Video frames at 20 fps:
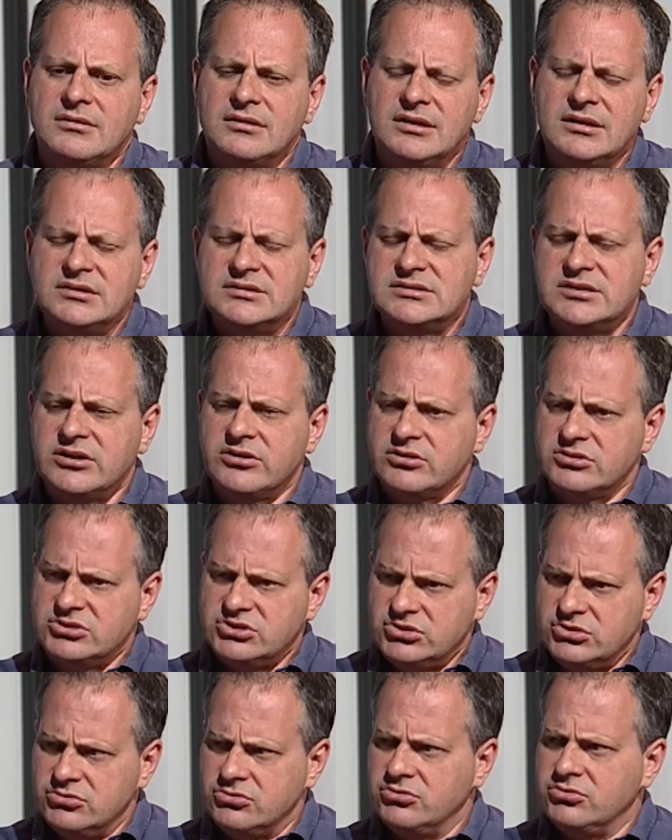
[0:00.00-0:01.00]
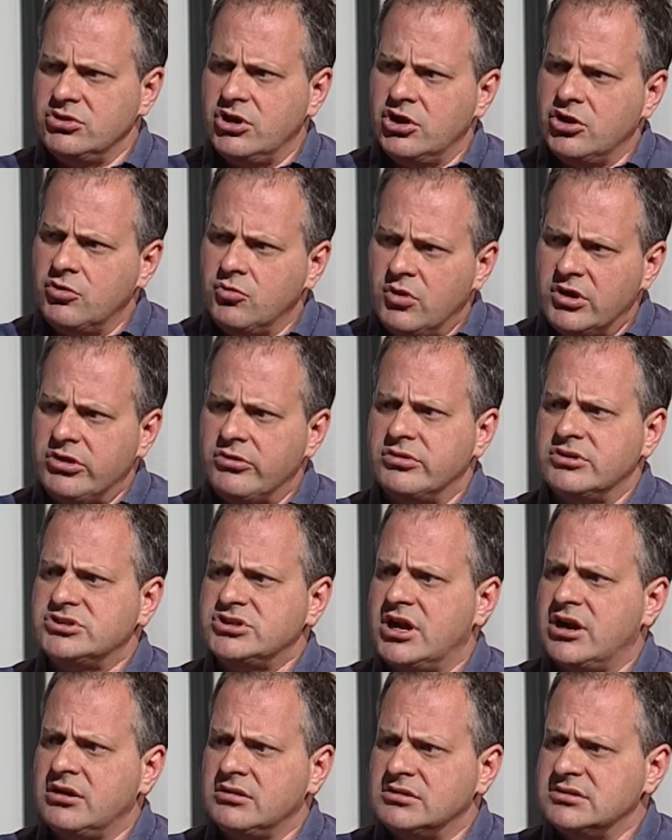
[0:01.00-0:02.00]
easier to know whether a
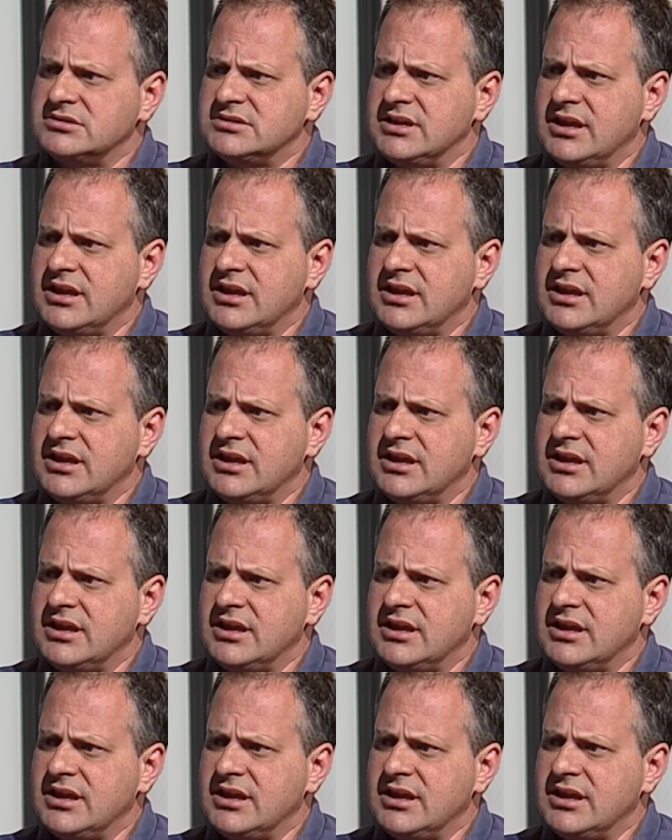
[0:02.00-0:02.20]
child is